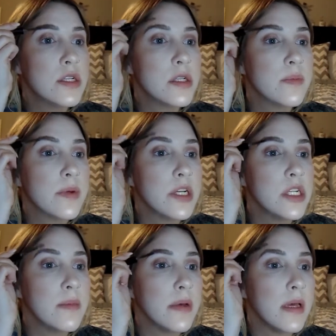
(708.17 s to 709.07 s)
Just
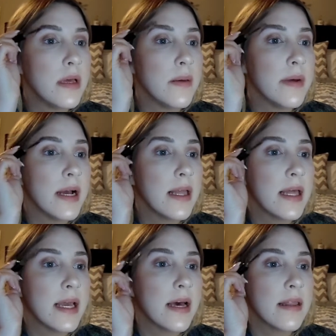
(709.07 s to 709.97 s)
brush them up. I
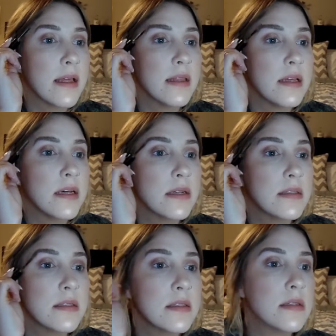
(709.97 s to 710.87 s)
like how that
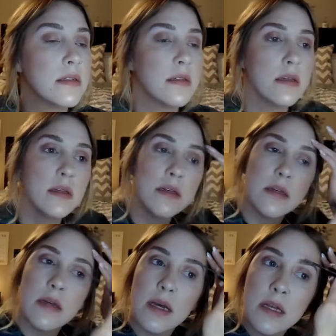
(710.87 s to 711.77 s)
looks.
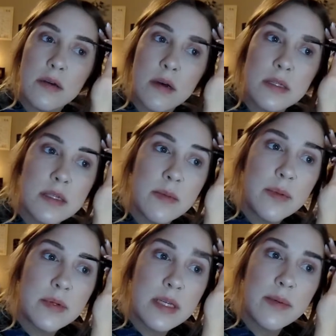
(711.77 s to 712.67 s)
I know on some
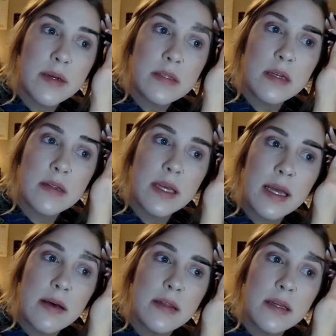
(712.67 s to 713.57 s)
people's eyebrows they don't like
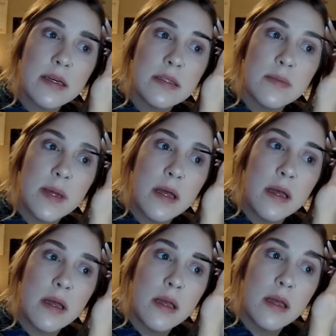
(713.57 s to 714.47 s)
how it looks,
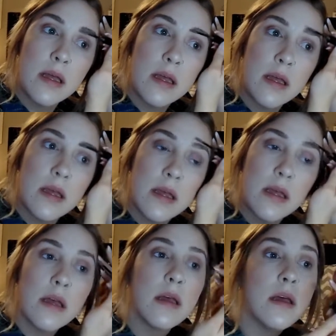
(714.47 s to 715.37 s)

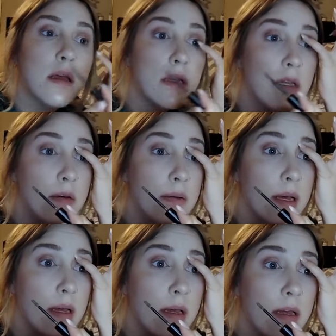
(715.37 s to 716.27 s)
but do
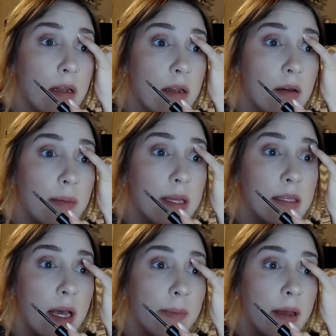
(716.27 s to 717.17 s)
what
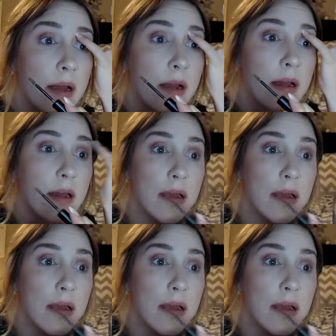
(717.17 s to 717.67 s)
makes you happy, girl.